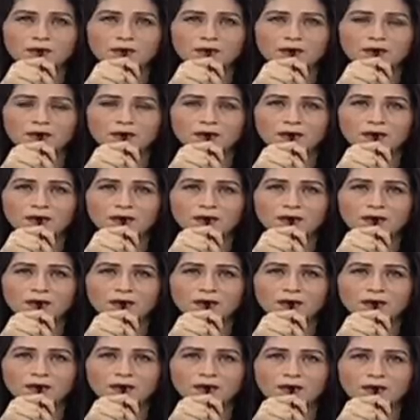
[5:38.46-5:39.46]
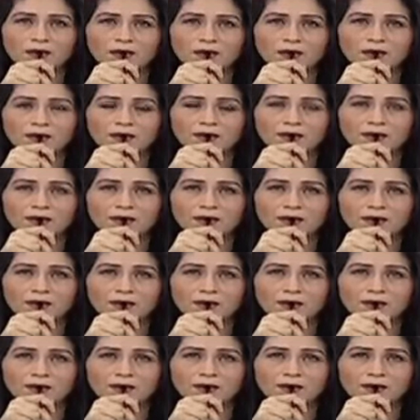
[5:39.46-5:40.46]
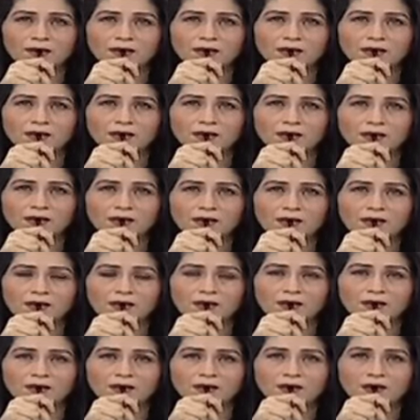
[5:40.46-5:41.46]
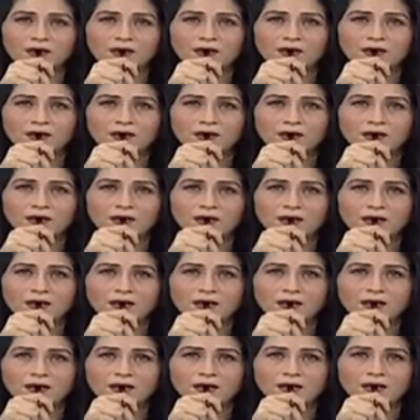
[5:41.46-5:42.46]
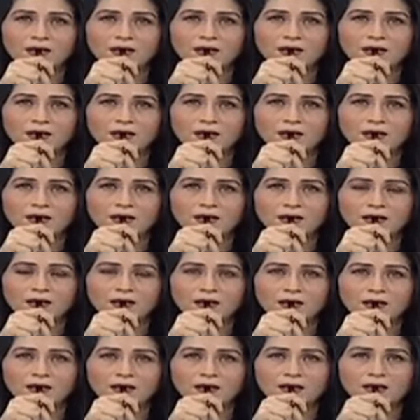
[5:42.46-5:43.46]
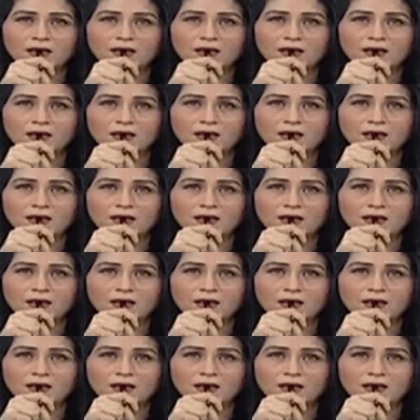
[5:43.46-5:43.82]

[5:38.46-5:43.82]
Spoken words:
No words are spoken by the person on screen.